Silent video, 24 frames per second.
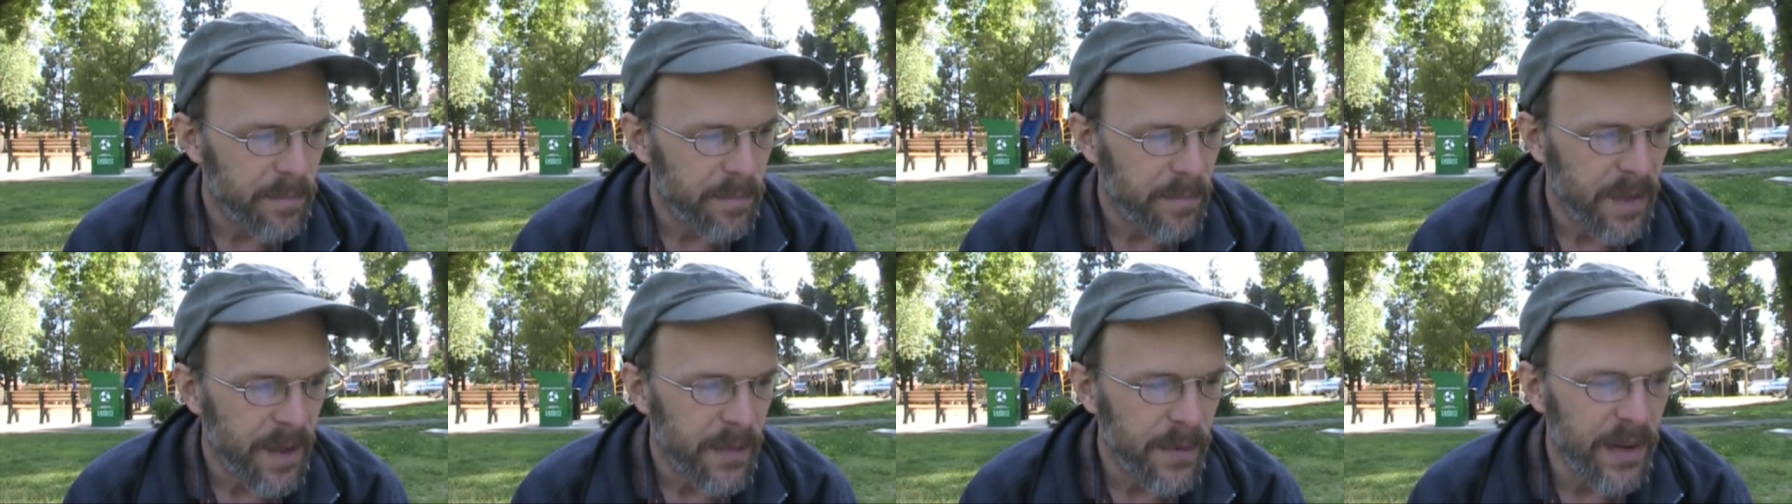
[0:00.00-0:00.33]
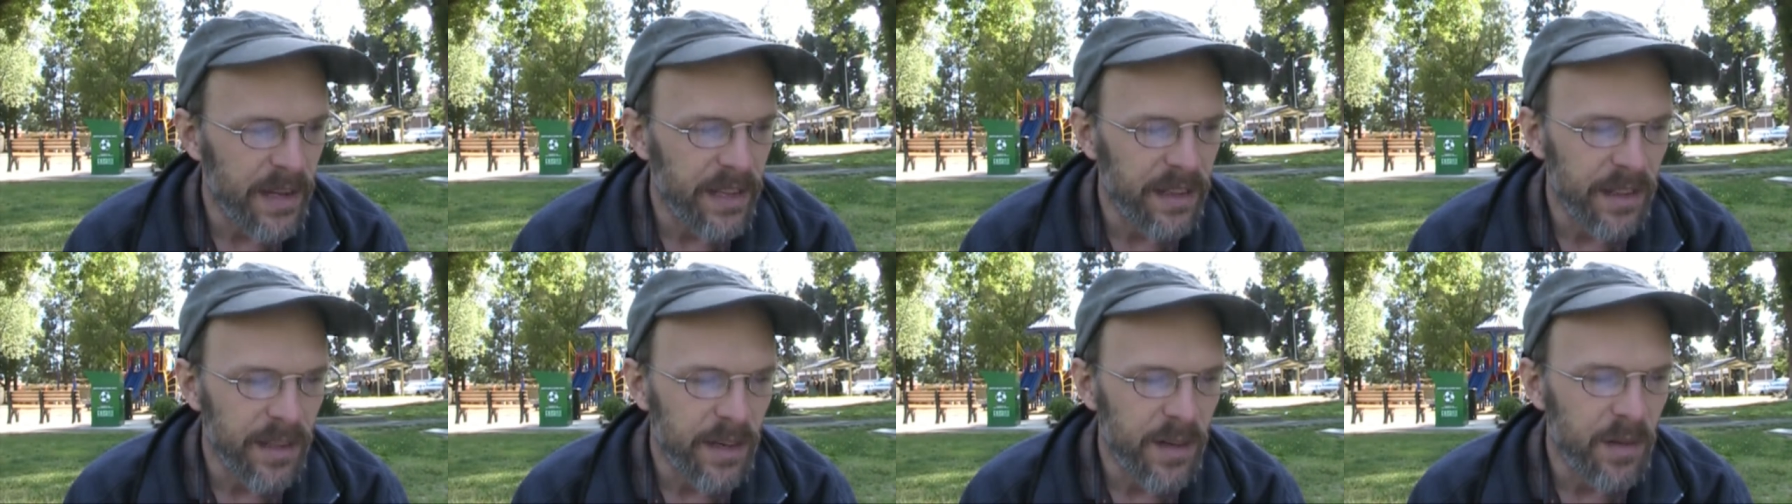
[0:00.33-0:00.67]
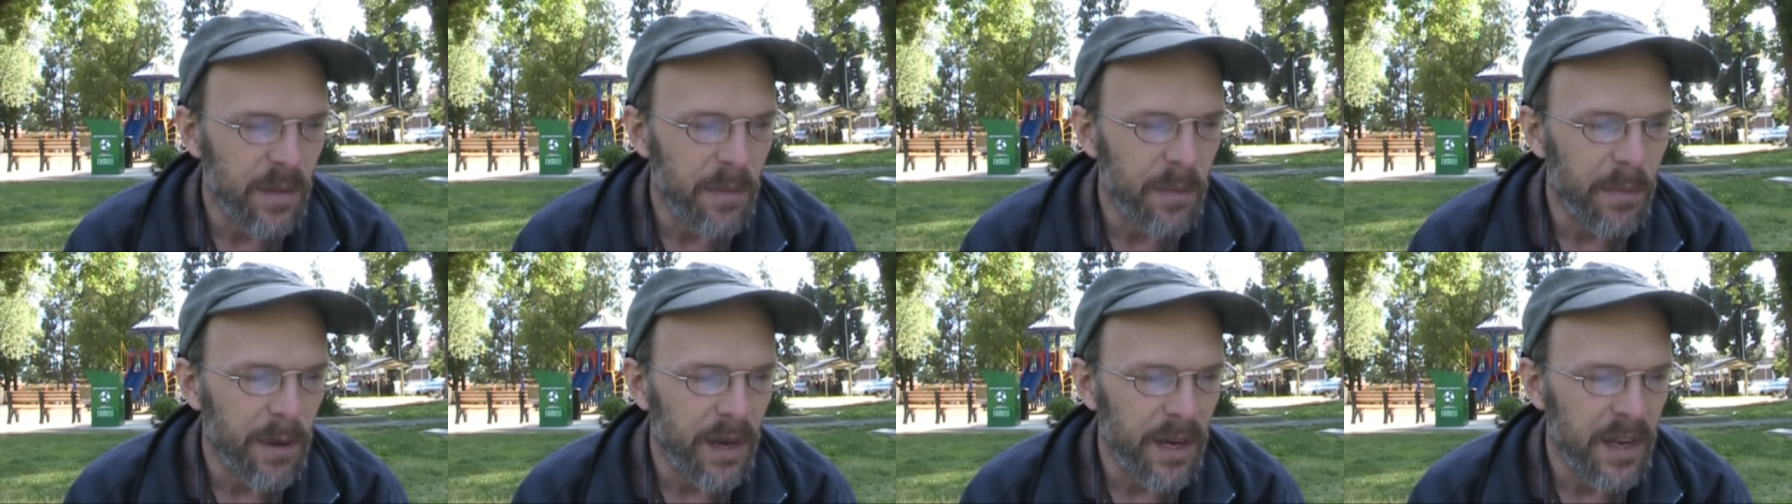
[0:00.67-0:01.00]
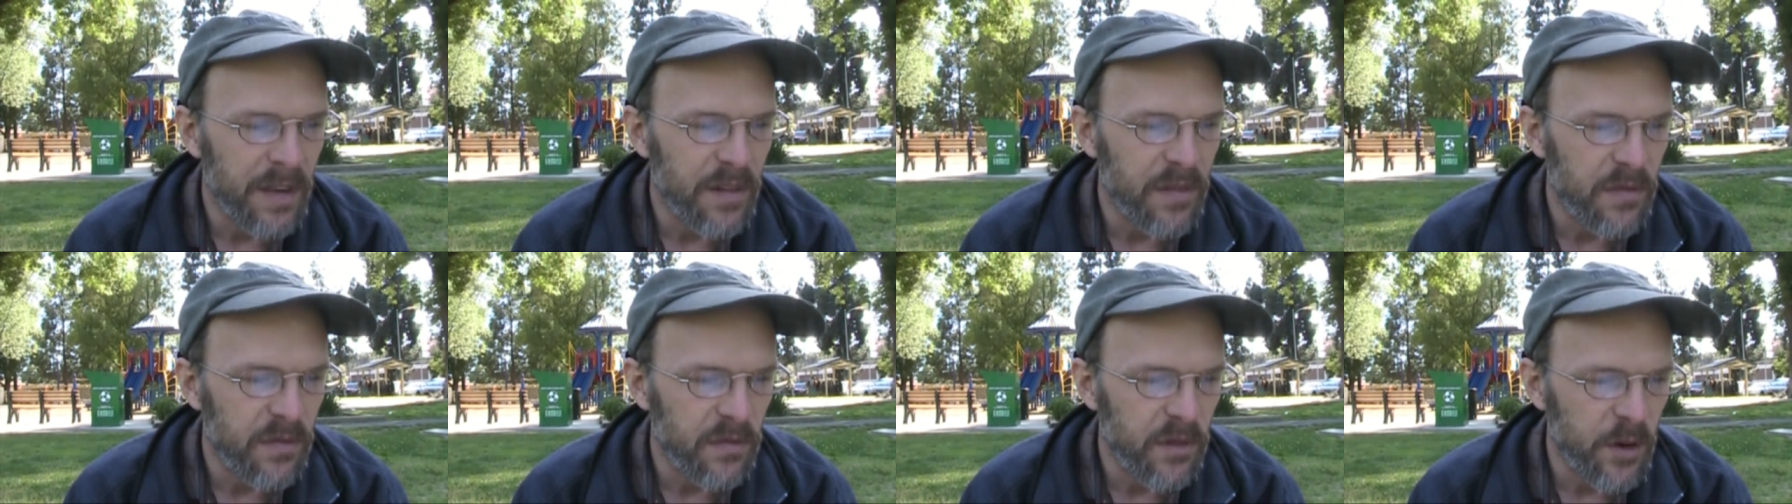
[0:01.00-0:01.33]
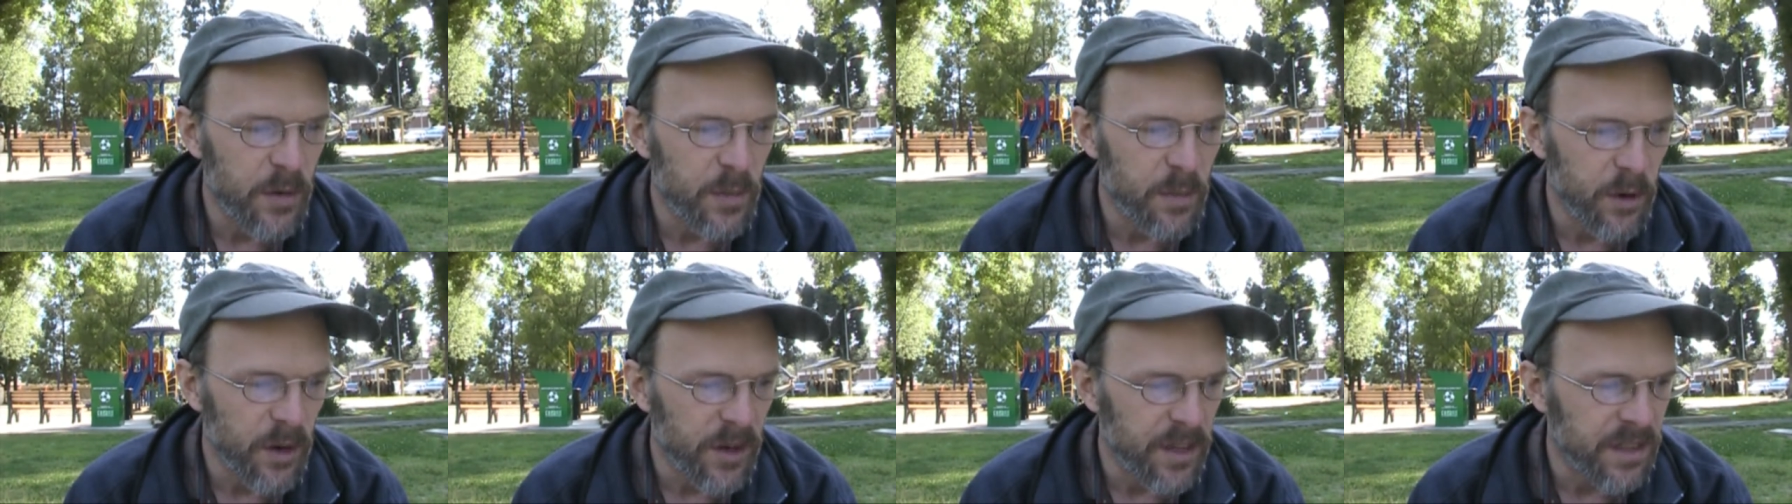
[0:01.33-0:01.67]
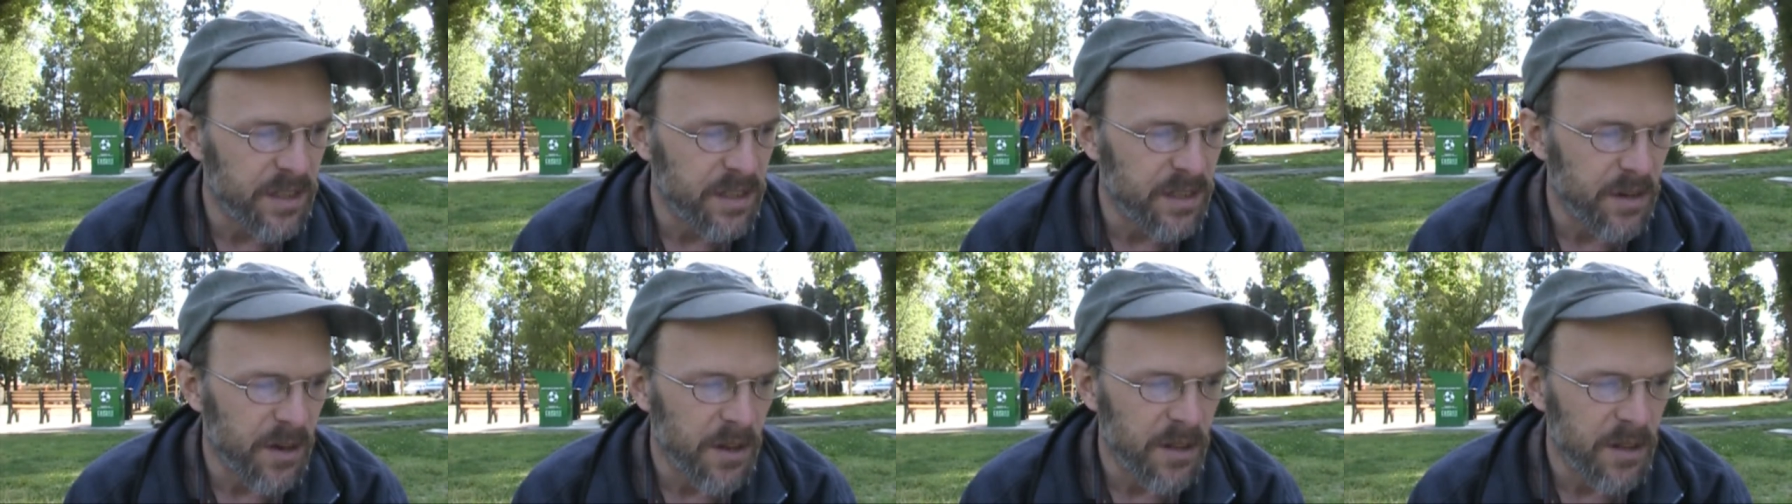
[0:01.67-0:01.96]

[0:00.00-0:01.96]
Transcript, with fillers: Maybe a little muddy footprints